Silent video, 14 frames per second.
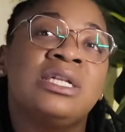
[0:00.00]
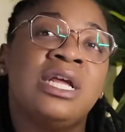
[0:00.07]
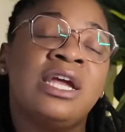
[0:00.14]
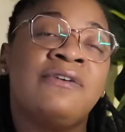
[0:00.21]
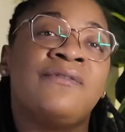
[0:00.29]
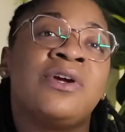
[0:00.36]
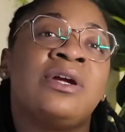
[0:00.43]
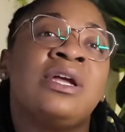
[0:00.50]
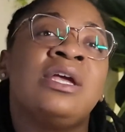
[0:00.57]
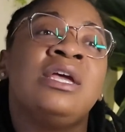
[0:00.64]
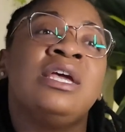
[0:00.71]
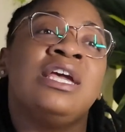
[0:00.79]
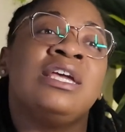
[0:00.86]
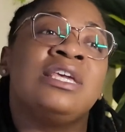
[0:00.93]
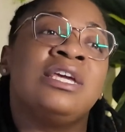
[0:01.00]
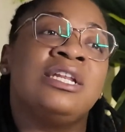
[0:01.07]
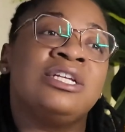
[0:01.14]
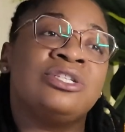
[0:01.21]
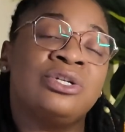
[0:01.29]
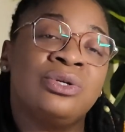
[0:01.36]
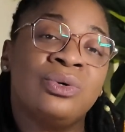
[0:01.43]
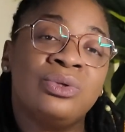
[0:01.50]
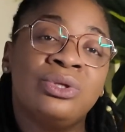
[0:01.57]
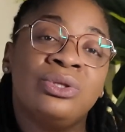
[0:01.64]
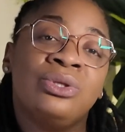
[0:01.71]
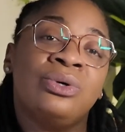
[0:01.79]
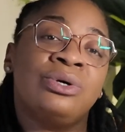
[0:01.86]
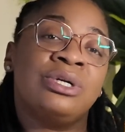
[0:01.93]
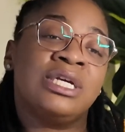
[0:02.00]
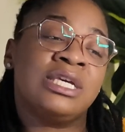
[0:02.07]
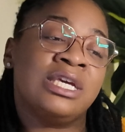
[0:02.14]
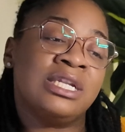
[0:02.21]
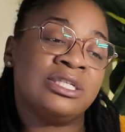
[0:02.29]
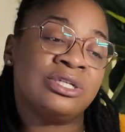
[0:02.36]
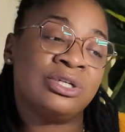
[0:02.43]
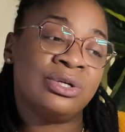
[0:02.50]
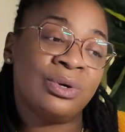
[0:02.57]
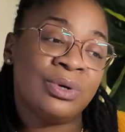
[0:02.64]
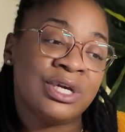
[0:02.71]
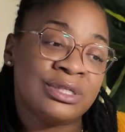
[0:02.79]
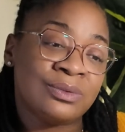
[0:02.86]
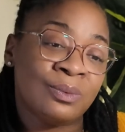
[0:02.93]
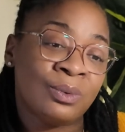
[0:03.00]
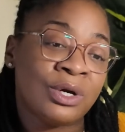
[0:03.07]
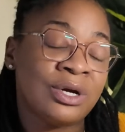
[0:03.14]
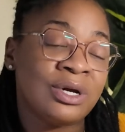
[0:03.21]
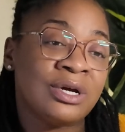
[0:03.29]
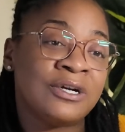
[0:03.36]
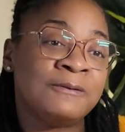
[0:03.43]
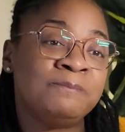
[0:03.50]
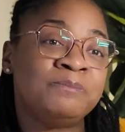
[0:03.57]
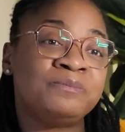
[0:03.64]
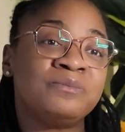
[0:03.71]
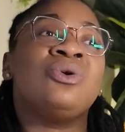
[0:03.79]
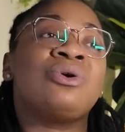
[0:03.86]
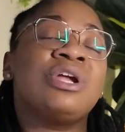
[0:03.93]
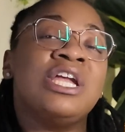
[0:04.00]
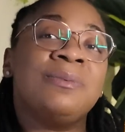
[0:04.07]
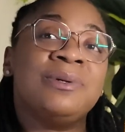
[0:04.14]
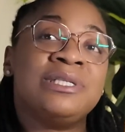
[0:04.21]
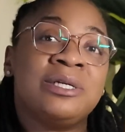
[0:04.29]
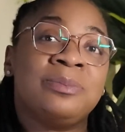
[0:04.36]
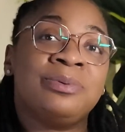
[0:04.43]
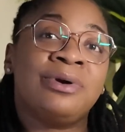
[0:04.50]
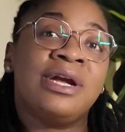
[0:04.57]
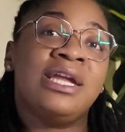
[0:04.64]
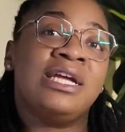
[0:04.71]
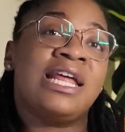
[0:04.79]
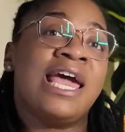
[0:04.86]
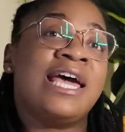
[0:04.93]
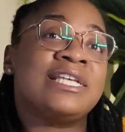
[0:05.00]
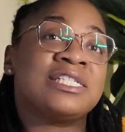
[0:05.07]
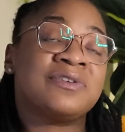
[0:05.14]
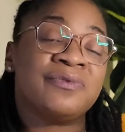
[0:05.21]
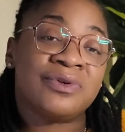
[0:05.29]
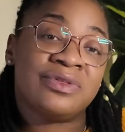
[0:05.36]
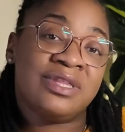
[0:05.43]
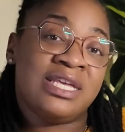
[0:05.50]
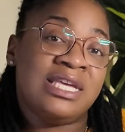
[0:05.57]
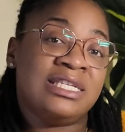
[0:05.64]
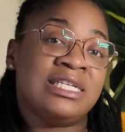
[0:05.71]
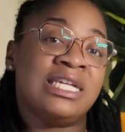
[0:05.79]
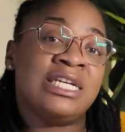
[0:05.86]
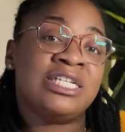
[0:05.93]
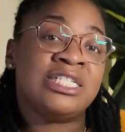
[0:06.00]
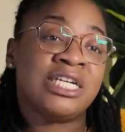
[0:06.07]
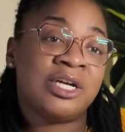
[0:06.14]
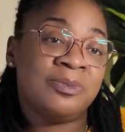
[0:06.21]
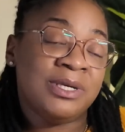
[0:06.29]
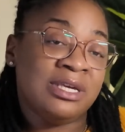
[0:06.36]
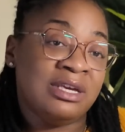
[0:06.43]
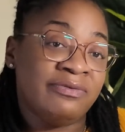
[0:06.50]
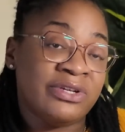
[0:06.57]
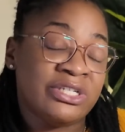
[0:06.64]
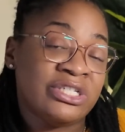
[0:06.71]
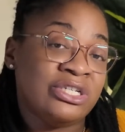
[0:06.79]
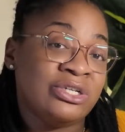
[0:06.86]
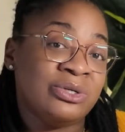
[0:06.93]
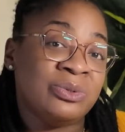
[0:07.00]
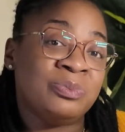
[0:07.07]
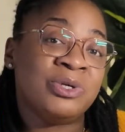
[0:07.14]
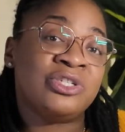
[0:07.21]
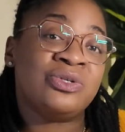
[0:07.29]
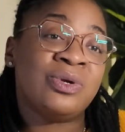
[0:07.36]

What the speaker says: effort in getting to know the Lord and getting to know His word, you're able to pray and ask for things and it shall be given to you. But you